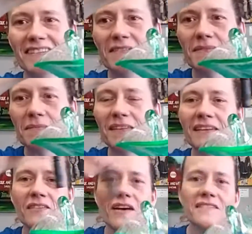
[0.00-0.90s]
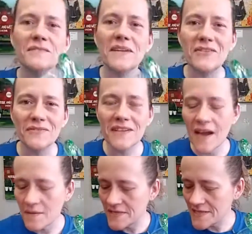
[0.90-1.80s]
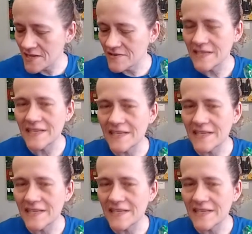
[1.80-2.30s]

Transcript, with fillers: Sometimes I get lost in my own commentary